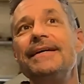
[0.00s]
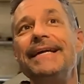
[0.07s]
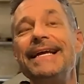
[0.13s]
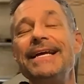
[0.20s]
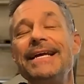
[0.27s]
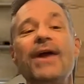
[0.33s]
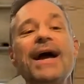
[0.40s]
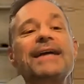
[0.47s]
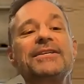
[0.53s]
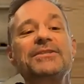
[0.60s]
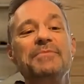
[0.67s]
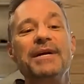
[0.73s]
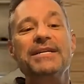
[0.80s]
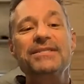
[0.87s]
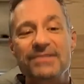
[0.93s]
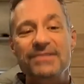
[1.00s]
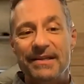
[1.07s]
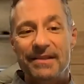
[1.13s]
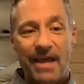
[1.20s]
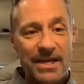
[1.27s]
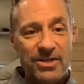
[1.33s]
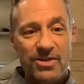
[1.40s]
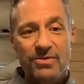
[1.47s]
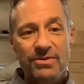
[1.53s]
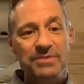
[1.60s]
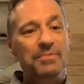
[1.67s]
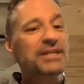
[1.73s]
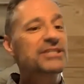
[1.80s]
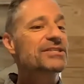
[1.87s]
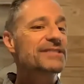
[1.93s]
interact as much as I'd like to, as
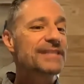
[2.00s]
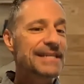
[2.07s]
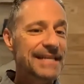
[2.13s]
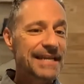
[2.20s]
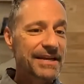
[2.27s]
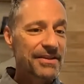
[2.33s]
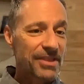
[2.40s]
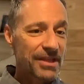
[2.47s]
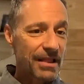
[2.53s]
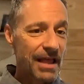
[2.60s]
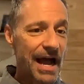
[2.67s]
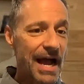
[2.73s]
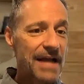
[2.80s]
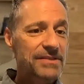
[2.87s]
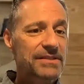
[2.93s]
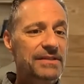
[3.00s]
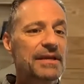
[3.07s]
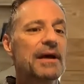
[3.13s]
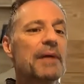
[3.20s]
much as they did in the class,